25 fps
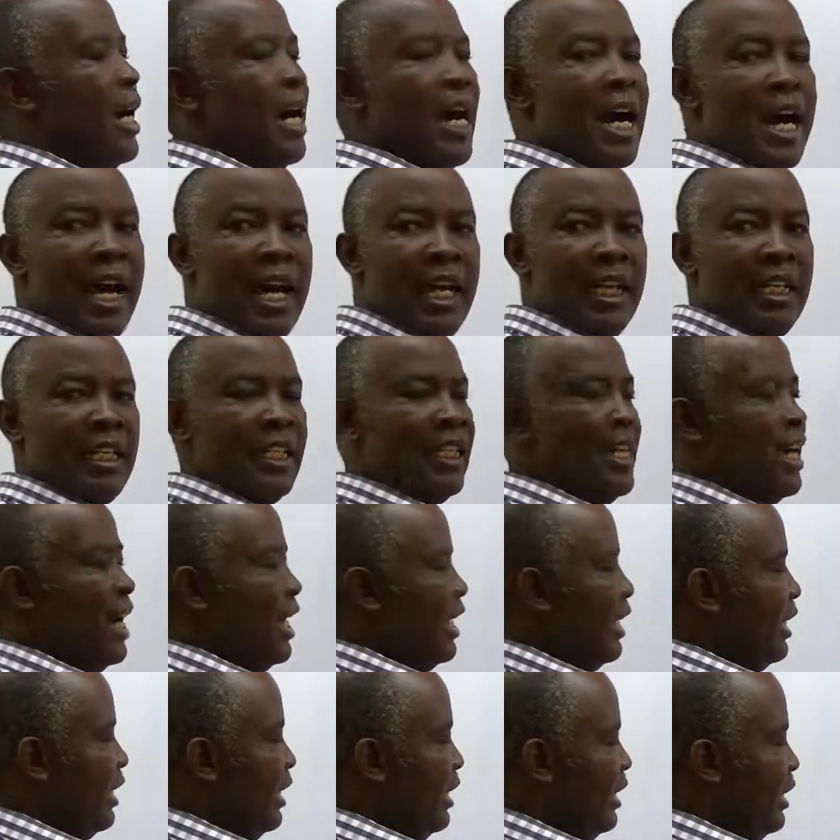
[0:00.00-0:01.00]
And the
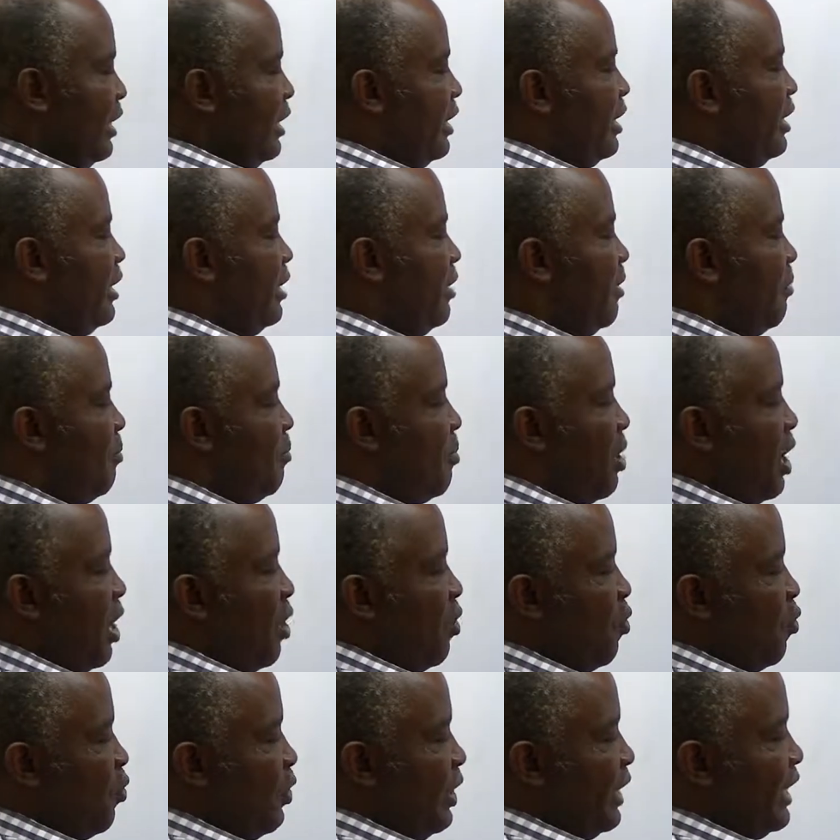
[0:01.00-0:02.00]
ease by
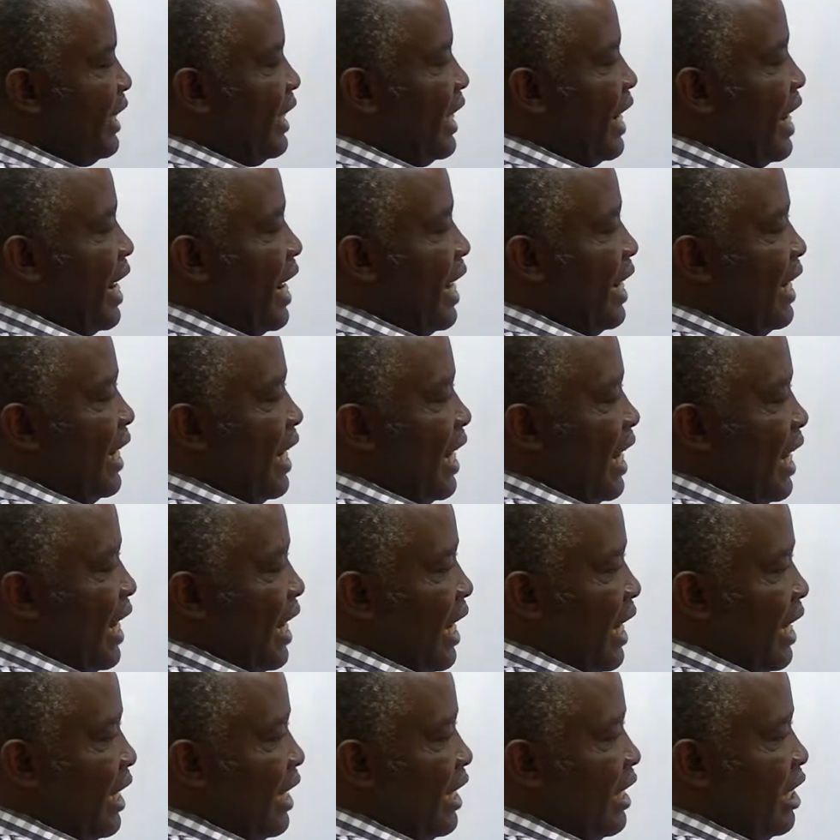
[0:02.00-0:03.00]
which an
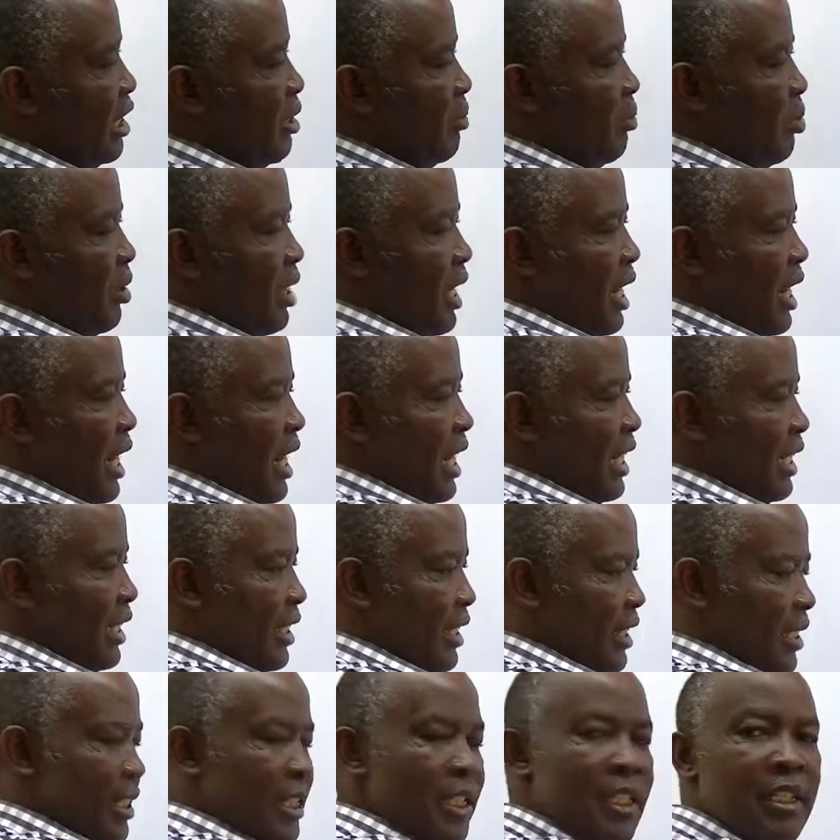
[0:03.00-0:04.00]
ion is
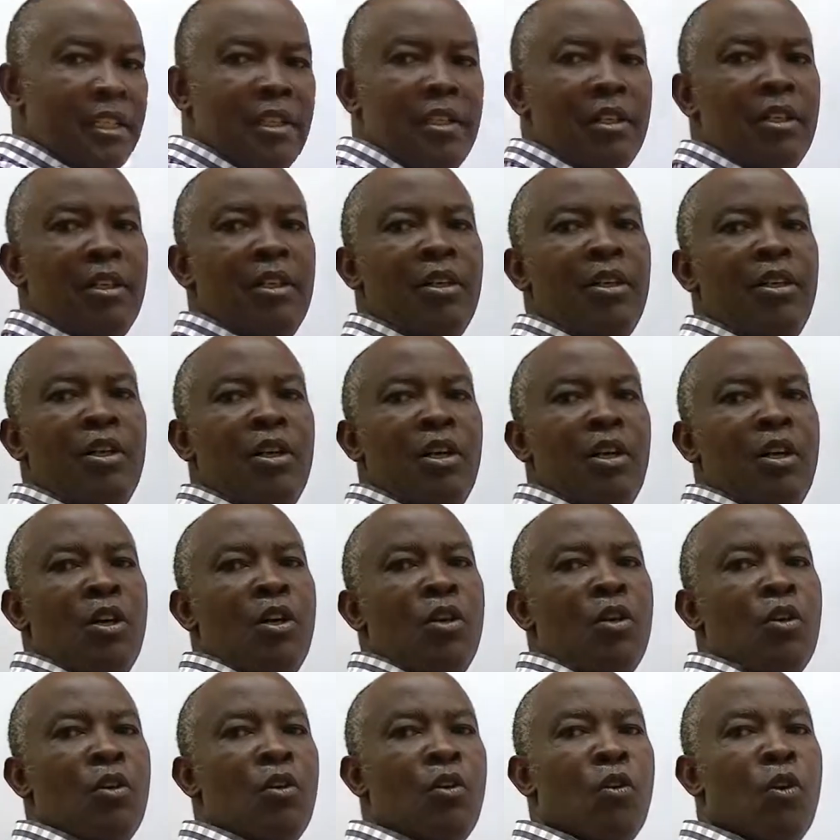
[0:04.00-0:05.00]
polarized
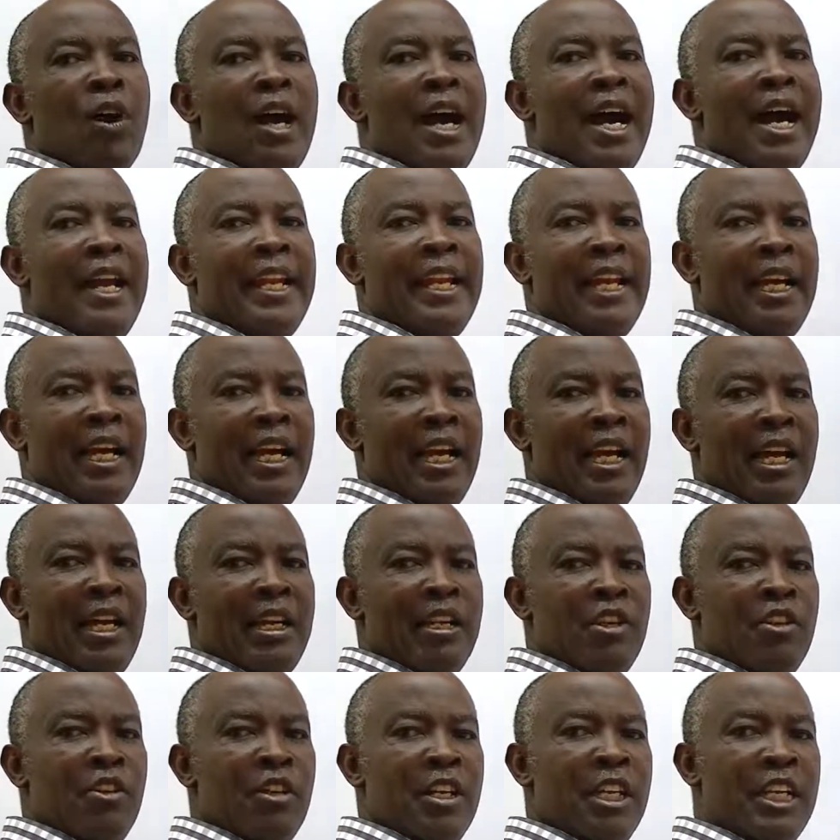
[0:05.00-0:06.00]
or an ion
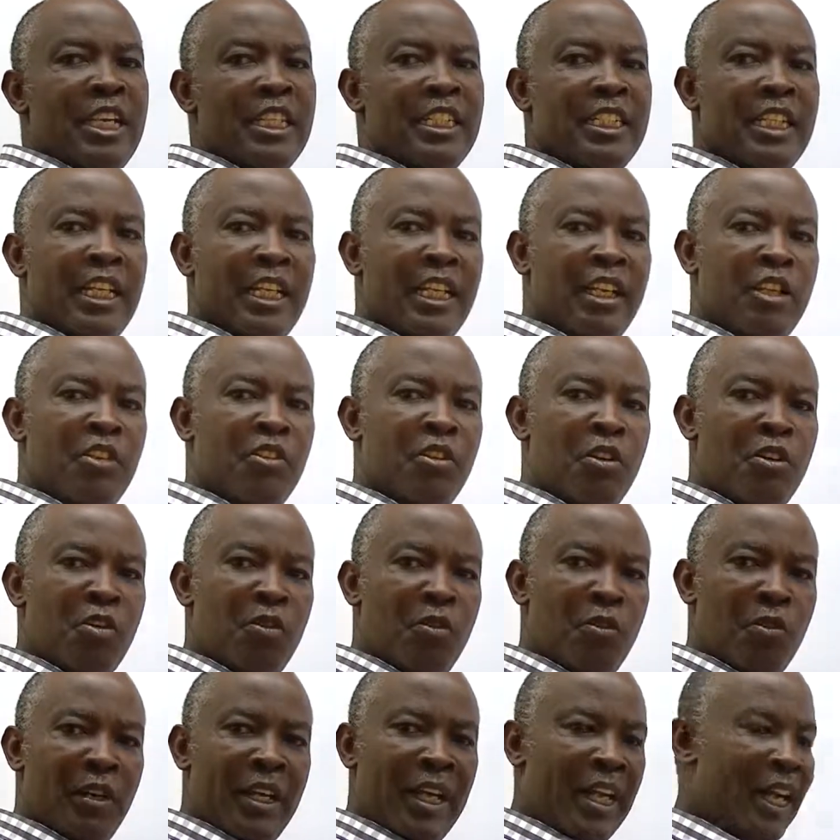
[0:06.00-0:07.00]
donates electron
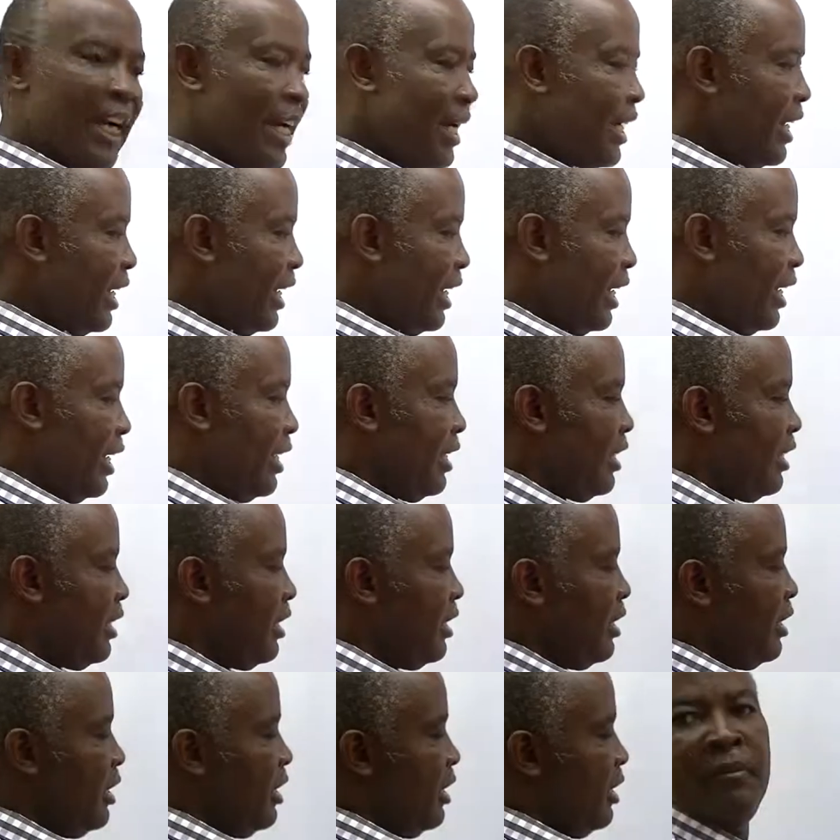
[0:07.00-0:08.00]
to a cation
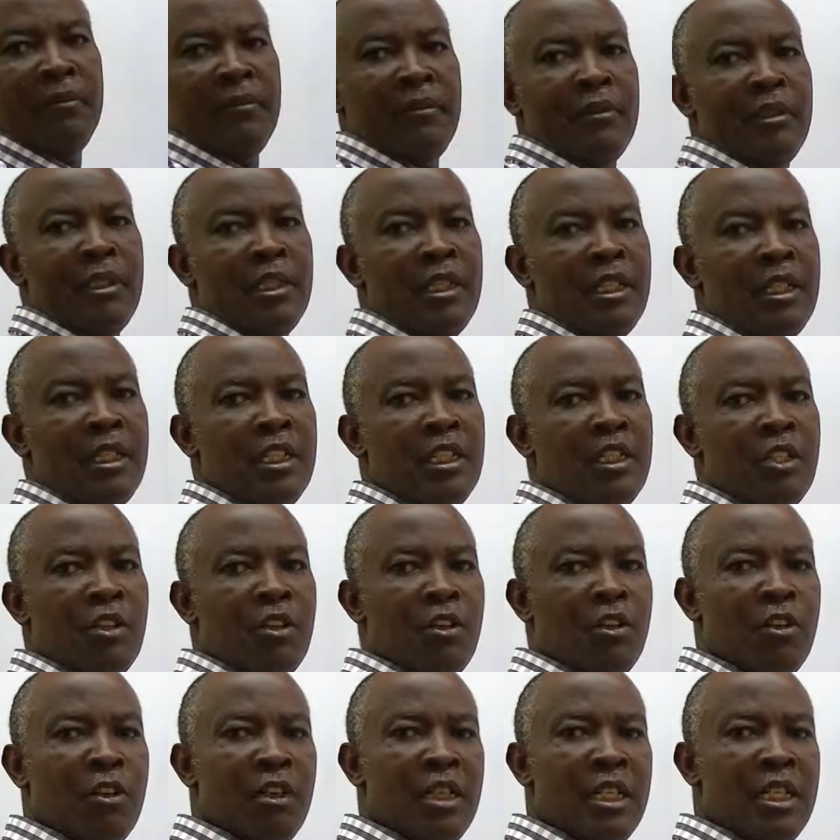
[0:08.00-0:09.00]
is
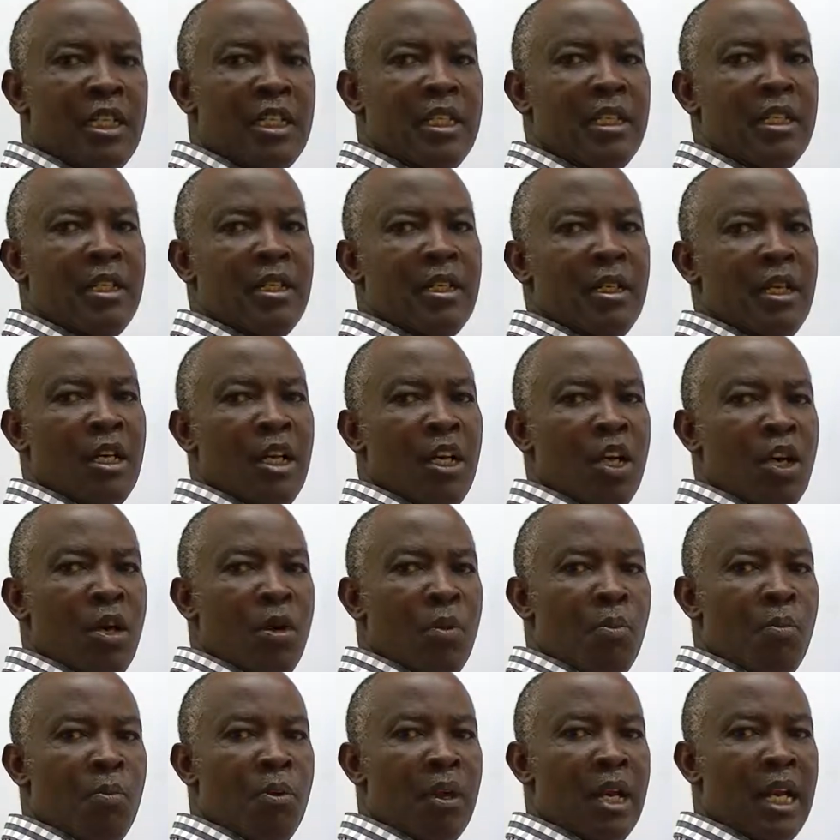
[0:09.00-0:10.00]
called
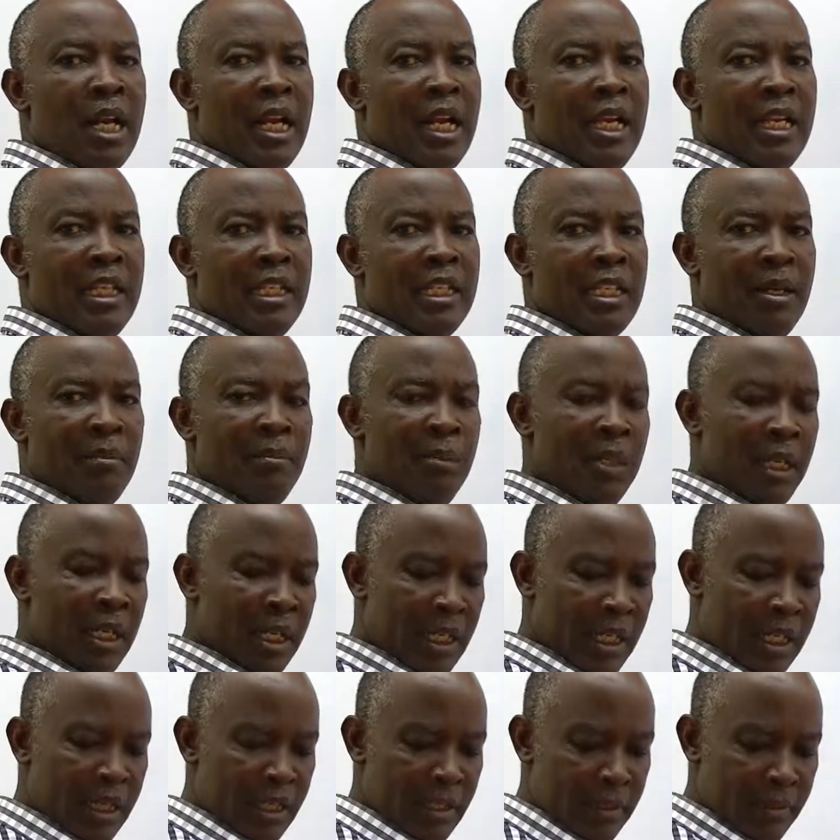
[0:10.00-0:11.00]

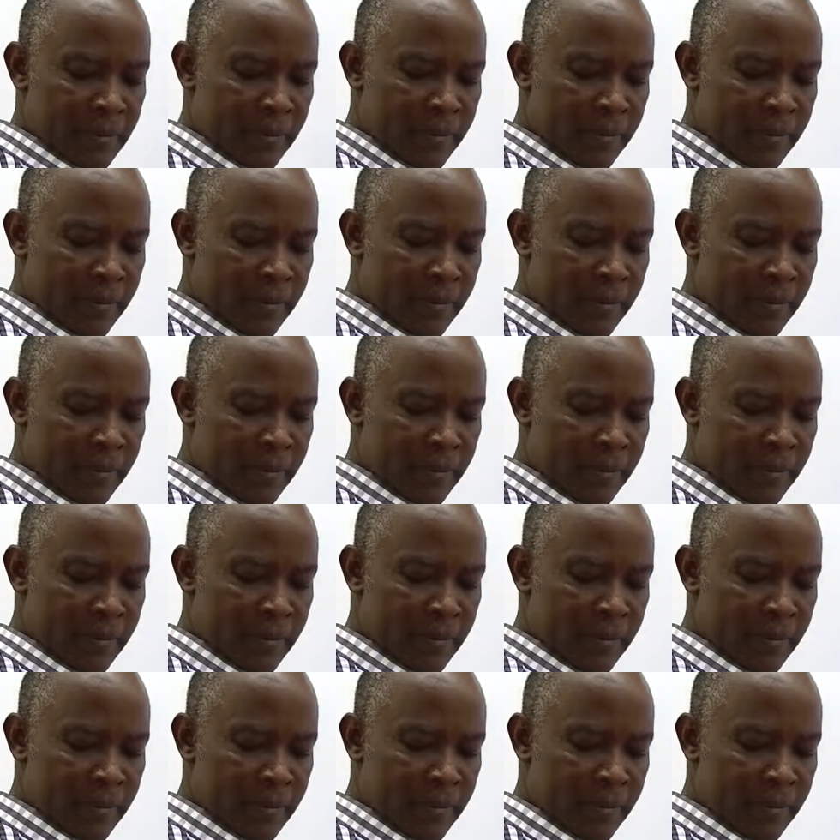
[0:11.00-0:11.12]
polarizability.